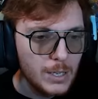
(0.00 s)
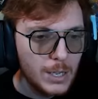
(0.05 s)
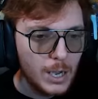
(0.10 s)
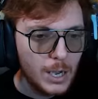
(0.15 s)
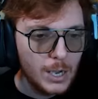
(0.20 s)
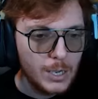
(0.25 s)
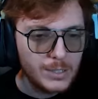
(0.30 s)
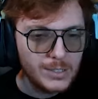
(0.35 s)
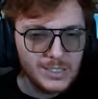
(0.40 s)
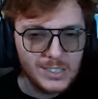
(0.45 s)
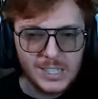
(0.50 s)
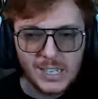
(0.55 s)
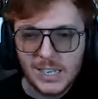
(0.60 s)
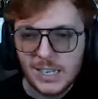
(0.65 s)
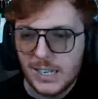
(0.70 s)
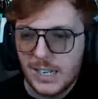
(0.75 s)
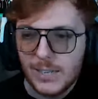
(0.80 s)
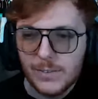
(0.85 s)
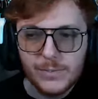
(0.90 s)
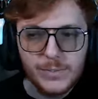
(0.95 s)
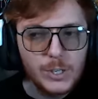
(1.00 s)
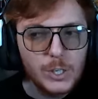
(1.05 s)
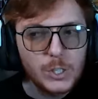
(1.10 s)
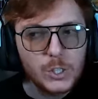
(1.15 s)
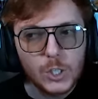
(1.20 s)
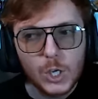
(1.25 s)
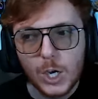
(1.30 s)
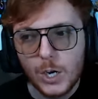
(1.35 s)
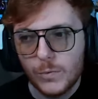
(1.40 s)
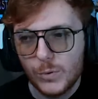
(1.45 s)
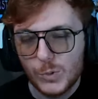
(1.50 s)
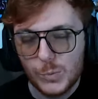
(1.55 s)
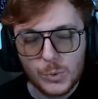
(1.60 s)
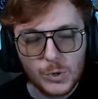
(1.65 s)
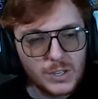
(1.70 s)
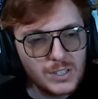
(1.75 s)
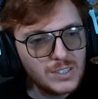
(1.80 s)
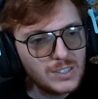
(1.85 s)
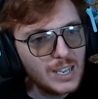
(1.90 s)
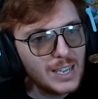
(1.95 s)
Uh, Tierney first half was
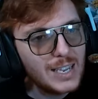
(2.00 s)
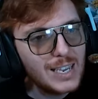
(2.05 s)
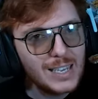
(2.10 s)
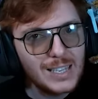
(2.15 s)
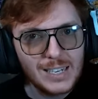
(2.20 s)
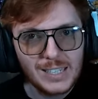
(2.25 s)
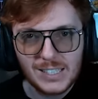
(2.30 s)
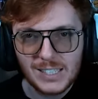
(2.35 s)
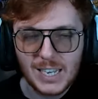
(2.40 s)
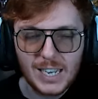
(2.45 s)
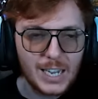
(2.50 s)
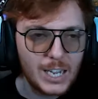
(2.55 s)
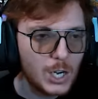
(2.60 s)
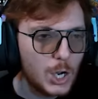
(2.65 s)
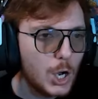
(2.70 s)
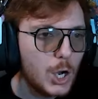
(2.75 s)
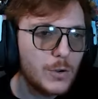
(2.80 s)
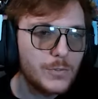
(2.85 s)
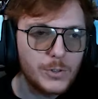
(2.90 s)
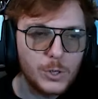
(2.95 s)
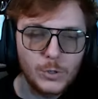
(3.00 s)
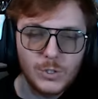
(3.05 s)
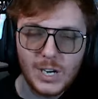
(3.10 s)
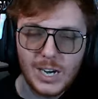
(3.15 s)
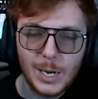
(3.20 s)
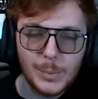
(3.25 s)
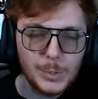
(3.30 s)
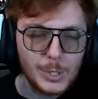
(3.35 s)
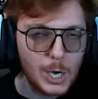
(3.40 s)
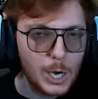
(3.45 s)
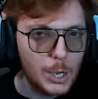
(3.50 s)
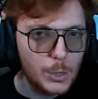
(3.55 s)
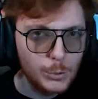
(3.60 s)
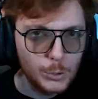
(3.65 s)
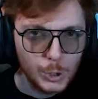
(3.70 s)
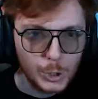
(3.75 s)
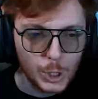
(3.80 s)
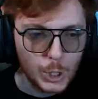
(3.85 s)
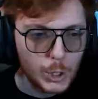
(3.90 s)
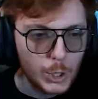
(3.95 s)
pretty stinky. That second half, those clips alone
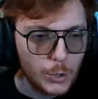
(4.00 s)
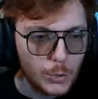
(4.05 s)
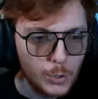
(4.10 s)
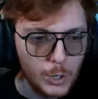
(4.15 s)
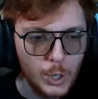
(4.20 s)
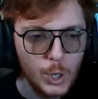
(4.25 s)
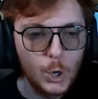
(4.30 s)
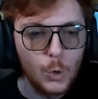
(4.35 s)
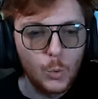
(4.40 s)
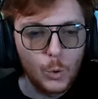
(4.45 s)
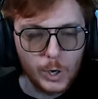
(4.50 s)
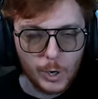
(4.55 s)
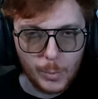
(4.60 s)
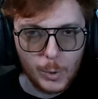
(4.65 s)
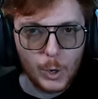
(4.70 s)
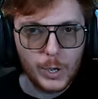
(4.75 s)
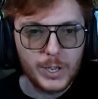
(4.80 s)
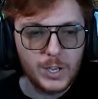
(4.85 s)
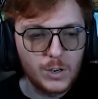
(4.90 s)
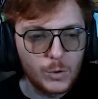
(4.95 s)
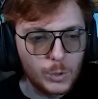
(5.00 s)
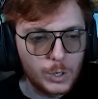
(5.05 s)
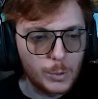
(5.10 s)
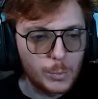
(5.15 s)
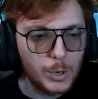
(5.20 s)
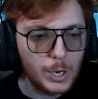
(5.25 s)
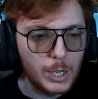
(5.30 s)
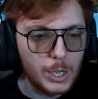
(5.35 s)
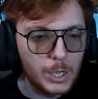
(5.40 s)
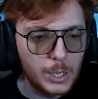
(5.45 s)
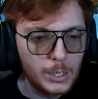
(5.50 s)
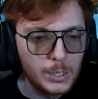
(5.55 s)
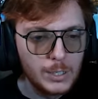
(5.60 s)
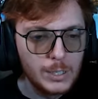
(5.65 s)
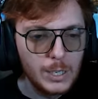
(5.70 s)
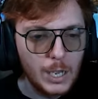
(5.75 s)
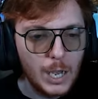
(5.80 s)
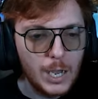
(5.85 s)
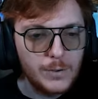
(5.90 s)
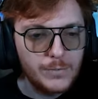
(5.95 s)
show you what a boy. What a player.
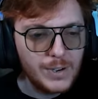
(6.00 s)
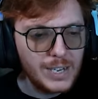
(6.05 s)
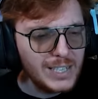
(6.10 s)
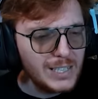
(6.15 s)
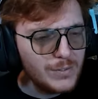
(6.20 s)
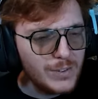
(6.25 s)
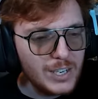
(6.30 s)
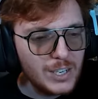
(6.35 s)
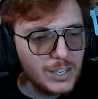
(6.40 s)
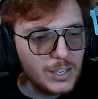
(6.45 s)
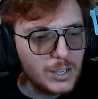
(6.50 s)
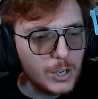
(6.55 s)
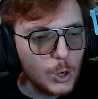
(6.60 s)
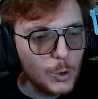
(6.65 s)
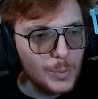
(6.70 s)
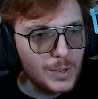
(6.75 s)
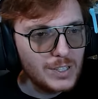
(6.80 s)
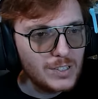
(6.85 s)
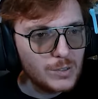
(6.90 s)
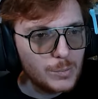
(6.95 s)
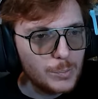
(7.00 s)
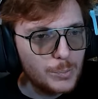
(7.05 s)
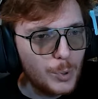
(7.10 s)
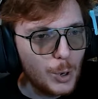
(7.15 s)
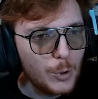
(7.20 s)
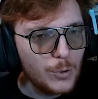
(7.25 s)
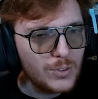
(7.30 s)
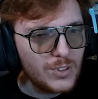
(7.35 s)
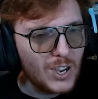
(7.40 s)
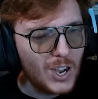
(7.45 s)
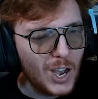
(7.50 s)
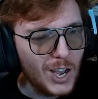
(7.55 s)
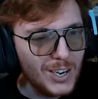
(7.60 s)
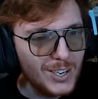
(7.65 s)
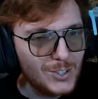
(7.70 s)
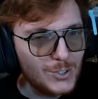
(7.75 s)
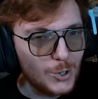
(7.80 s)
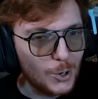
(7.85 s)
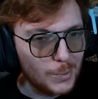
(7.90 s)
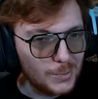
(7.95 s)
Uh, Van de Ven and Gomez both kind
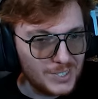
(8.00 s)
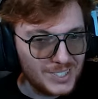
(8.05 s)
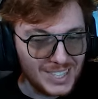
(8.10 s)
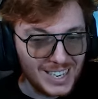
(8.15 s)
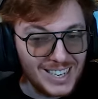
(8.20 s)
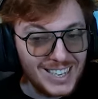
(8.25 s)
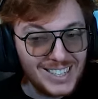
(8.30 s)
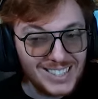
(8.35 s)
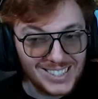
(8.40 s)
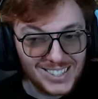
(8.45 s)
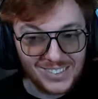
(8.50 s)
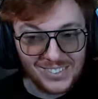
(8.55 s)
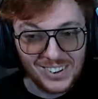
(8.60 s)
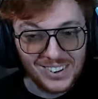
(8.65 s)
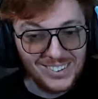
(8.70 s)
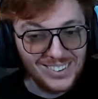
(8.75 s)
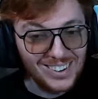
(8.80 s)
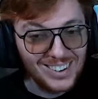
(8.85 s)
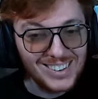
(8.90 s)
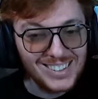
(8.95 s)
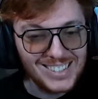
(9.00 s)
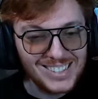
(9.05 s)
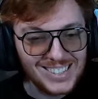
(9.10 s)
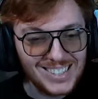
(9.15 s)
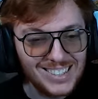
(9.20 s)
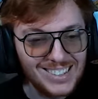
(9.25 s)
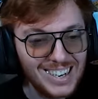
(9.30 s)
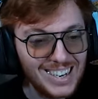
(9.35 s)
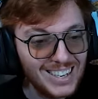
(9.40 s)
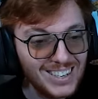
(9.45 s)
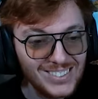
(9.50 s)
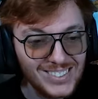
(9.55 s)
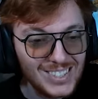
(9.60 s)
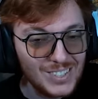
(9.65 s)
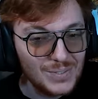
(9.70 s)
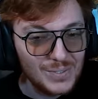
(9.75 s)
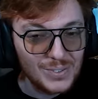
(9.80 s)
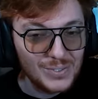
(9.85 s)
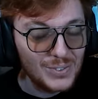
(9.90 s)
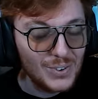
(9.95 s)
of dropped stinkers, I won't lie to you. And I've
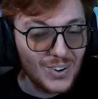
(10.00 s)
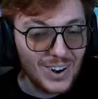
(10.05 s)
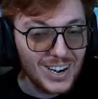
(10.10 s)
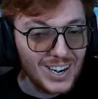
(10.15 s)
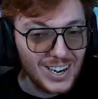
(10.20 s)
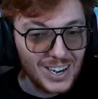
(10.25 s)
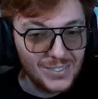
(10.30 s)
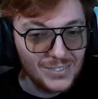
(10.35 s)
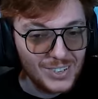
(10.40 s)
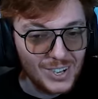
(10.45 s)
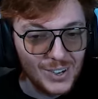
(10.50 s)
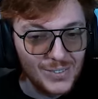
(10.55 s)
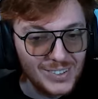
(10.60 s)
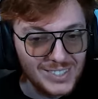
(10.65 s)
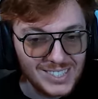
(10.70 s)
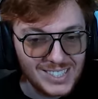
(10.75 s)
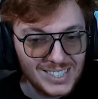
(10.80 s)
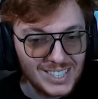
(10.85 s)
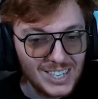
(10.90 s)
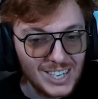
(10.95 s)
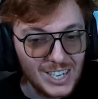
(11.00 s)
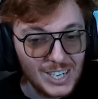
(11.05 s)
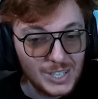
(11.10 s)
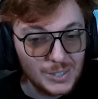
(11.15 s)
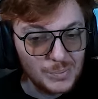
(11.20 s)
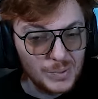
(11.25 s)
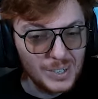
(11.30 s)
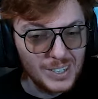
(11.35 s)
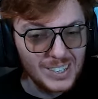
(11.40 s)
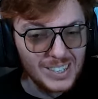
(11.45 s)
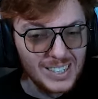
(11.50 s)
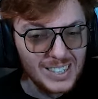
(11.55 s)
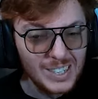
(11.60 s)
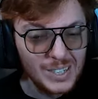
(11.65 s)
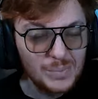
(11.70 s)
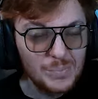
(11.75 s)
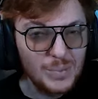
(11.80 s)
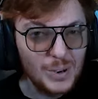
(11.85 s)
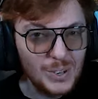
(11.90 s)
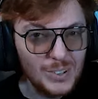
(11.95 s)
said before I love Gomez's card, but
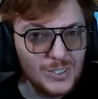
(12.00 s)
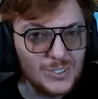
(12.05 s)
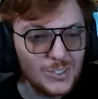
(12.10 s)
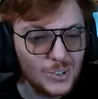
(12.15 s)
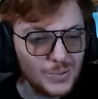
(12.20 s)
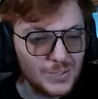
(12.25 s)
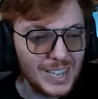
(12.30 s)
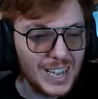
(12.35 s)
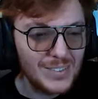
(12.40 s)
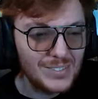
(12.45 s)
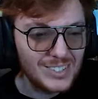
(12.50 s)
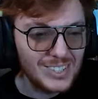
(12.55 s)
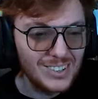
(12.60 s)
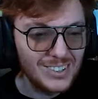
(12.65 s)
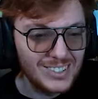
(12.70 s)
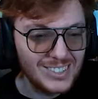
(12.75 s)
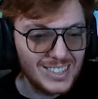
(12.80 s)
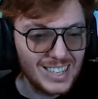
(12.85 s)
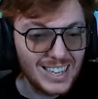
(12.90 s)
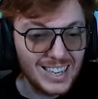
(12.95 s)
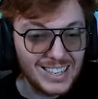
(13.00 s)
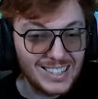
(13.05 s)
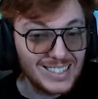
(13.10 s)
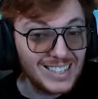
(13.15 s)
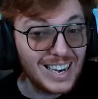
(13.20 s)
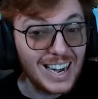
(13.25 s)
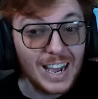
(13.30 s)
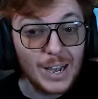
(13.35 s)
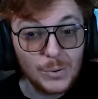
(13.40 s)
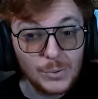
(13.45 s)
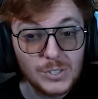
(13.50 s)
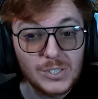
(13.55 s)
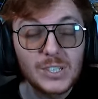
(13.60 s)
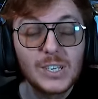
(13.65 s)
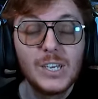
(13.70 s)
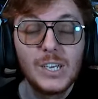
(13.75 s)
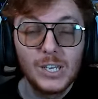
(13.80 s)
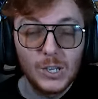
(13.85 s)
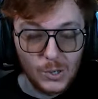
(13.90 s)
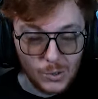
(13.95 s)
both dropped absolute stinkers. Klaus
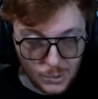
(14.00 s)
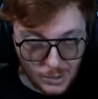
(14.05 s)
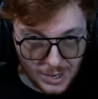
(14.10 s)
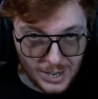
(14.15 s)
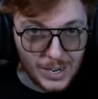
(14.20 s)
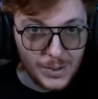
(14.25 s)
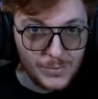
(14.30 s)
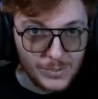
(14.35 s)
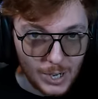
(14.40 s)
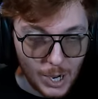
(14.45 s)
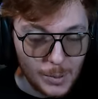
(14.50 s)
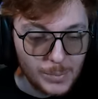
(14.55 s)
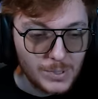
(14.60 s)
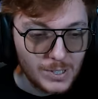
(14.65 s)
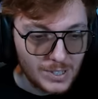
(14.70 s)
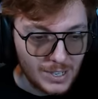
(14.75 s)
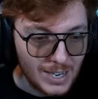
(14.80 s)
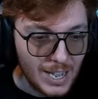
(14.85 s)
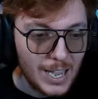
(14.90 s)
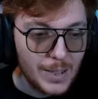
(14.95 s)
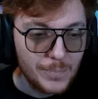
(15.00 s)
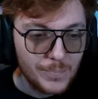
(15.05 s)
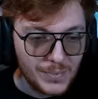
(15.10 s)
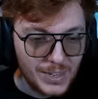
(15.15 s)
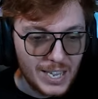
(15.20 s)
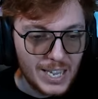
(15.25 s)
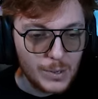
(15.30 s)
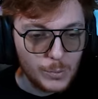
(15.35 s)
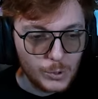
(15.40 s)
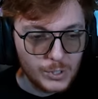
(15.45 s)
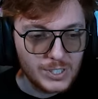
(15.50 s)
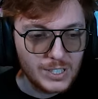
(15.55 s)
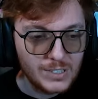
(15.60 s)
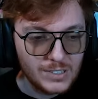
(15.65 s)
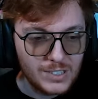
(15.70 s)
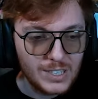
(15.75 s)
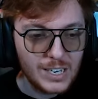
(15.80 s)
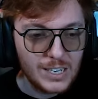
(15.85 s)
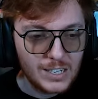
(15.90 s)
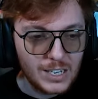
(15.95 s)
lived up to the name. He was
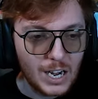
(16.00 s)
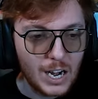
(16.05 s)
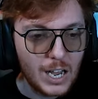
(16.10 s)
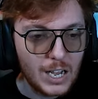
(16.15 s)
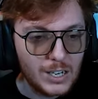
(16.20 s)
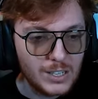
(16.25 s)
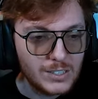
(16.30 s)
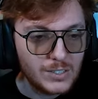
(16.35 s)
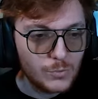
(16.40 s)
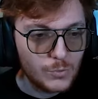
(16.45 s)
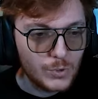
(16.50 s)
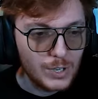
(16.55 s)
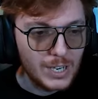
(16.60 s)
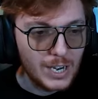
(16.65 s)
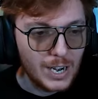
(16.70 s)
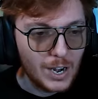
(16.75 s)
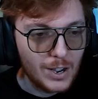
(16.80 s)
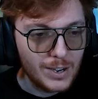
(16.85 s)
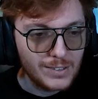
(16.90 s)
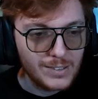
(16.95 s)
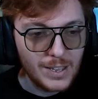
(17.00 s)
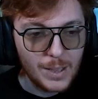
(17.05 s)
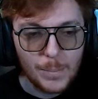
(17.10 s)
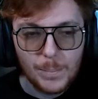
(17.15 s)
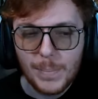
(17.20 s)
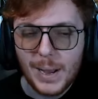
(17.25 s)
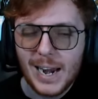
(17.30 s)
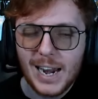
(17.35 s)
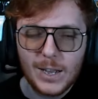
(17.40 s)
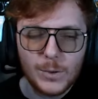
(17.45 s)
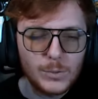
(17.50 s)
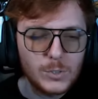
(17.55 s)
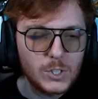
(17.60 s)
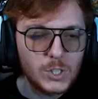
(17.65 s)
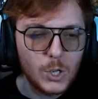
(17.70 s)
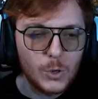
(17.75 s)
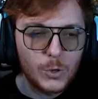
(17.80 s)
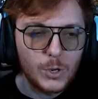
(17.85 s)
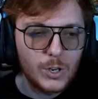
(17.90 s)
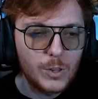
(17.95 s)
indeed class. Really liked him. Ballack was
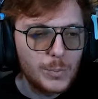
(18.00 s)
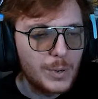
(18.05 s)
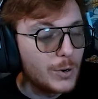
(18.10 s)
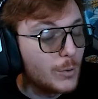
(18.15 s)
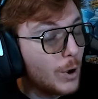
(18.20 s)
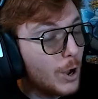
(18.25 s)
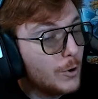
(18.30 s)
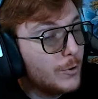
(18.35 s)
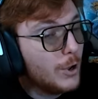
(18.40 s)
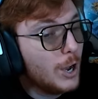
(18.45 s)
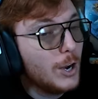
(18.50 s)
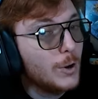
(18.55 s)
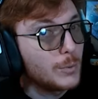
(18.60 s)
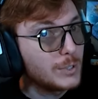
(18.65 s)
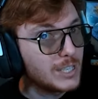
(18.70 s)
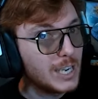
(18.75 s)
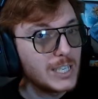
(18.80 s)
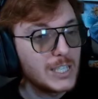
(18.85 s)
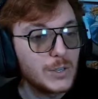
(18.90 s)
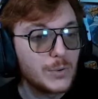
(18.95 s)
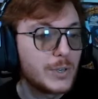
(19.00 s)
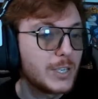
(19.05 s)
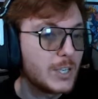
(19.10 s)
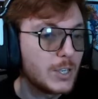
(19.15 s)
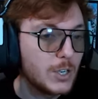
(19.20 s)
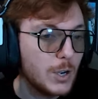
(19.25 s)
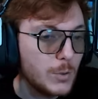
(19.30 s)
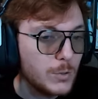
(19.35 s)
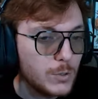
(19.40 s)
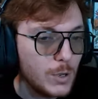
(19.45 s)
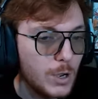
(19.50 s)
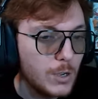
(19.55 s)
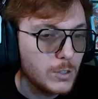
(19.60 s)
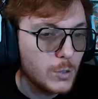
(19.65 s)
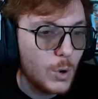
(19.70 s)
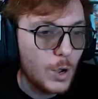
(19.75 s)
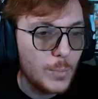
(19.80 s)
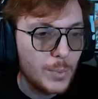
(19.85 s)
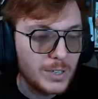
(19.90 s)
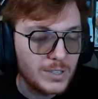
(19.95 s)
so good in the middle. Onana was actually really good. I was I was
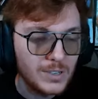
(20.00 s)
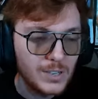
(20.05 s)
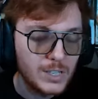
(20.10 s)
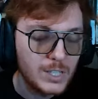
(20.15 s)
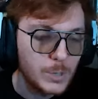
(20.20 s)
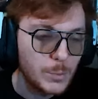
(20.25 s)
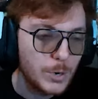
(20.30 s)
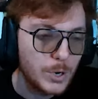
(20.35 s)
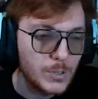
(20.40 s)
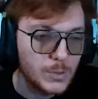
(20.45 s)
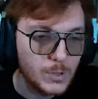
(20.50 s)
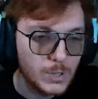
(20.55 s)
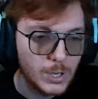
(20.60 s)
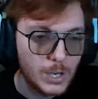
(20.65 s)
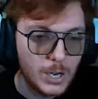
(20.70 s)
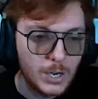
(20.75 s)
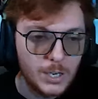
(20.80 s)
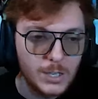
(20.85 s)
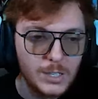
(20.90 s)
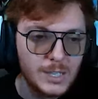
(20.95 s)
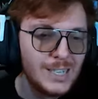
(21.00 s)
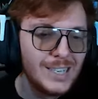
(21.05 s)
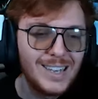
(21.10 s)
quite pleasantly surprised with Onana.